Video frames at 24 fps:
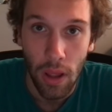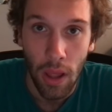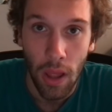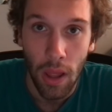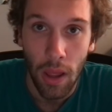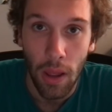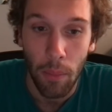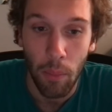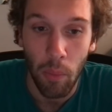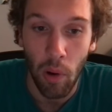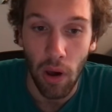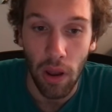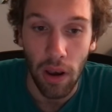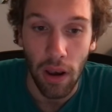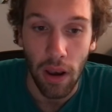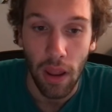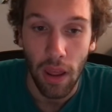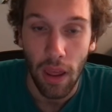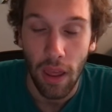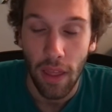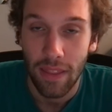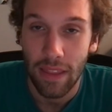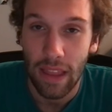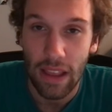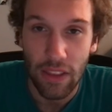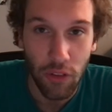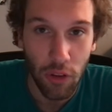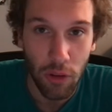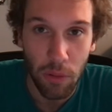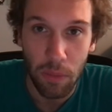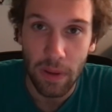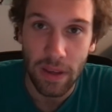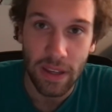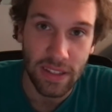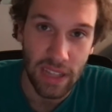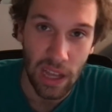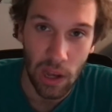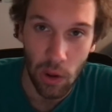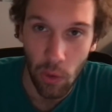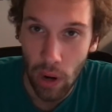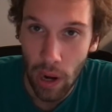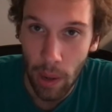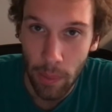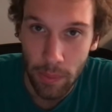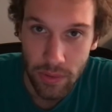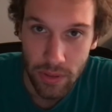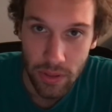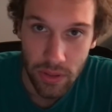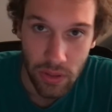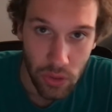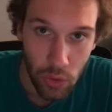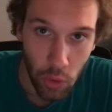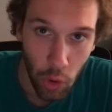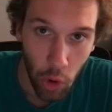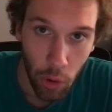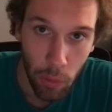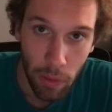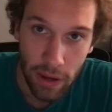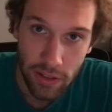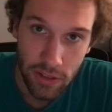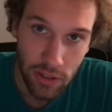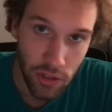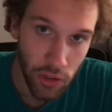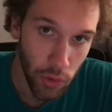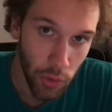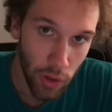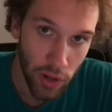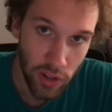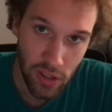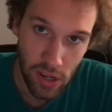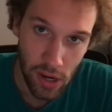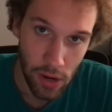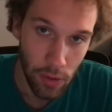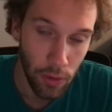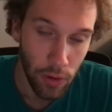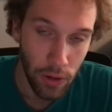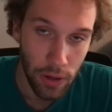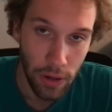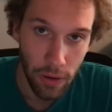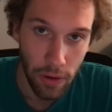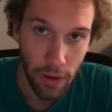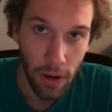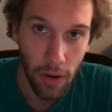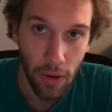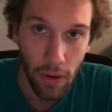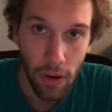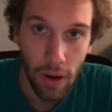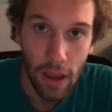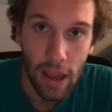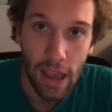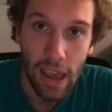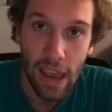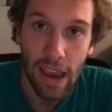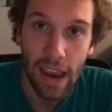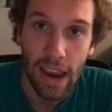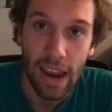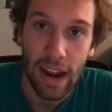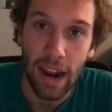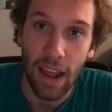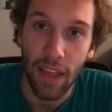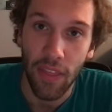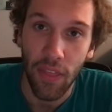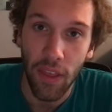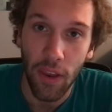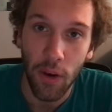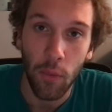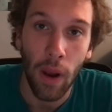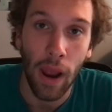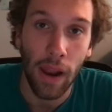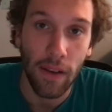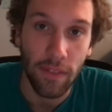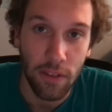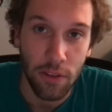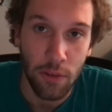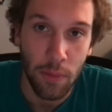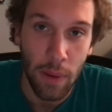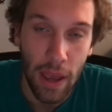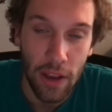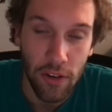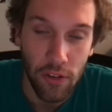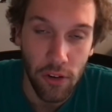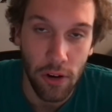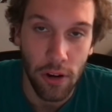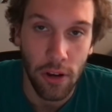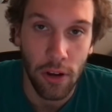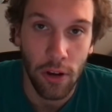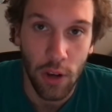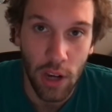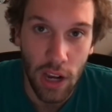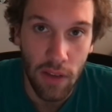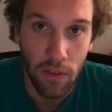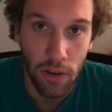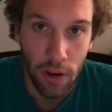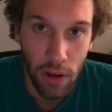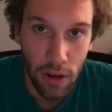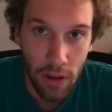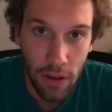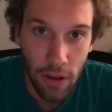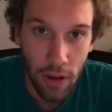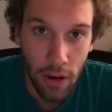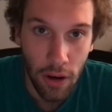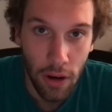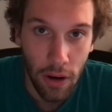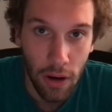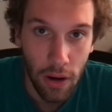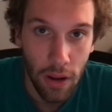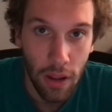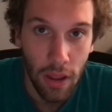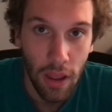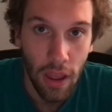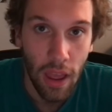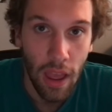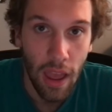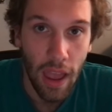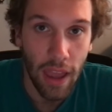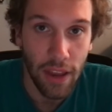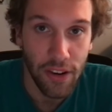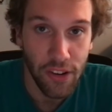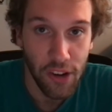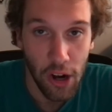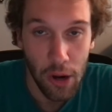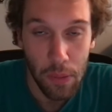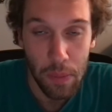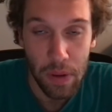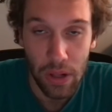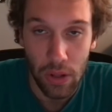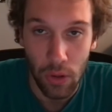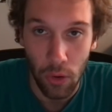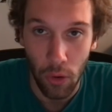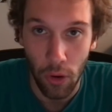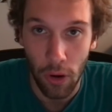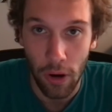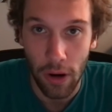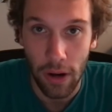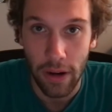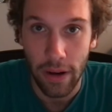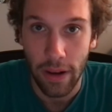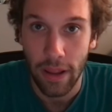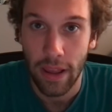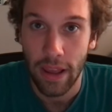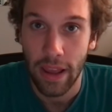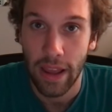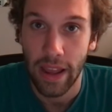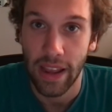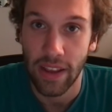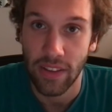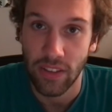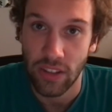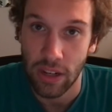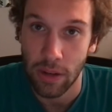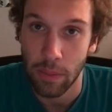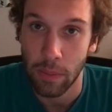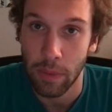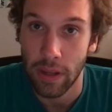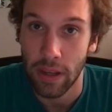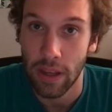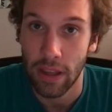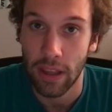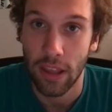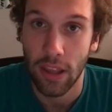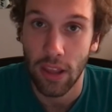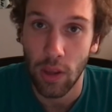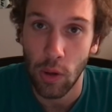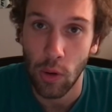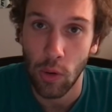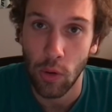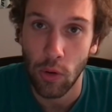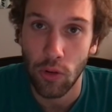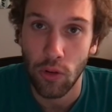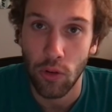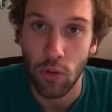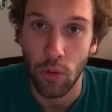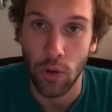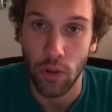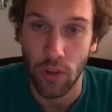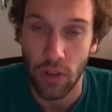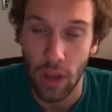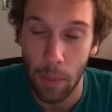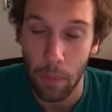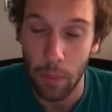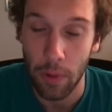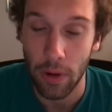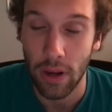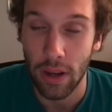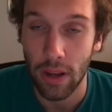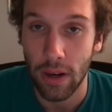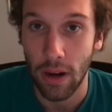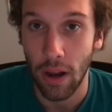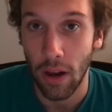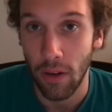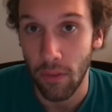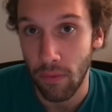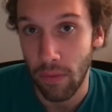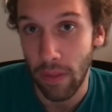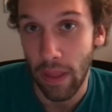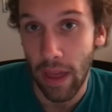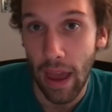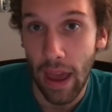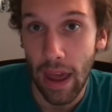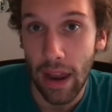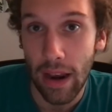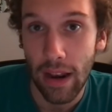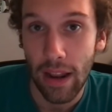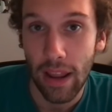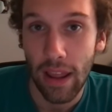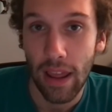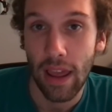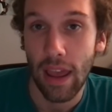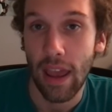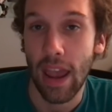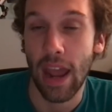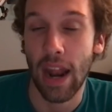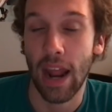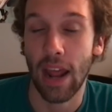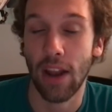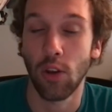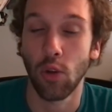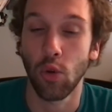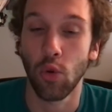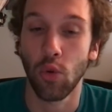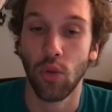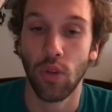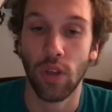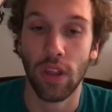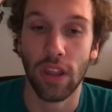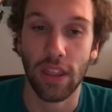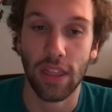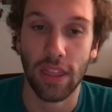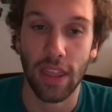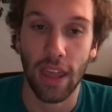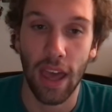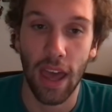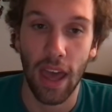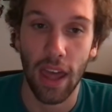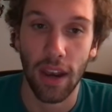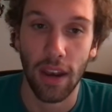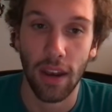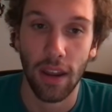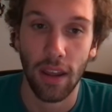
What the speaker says: But that's only because Allen Robinson's quarterback situation, I really don't know. And I think Ryan Fitzpatrick could have a good year, and Terry McLaurin is going to be a huge reciprocant of that. And I do think that